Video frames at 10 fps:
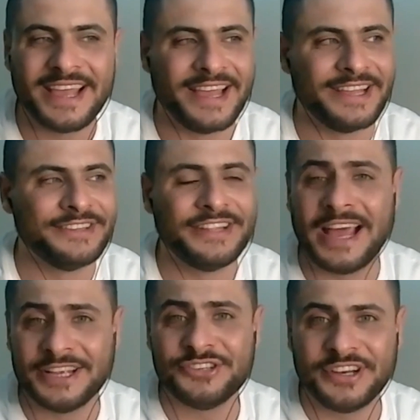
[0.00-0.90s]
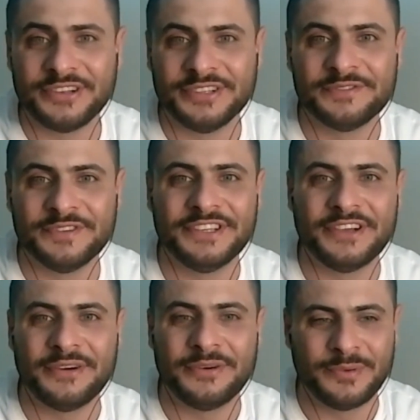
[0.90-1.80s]
And I shared this
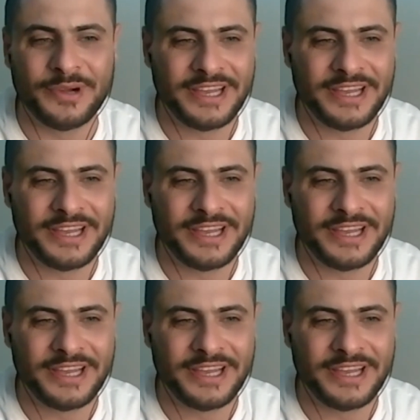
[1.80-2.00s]
video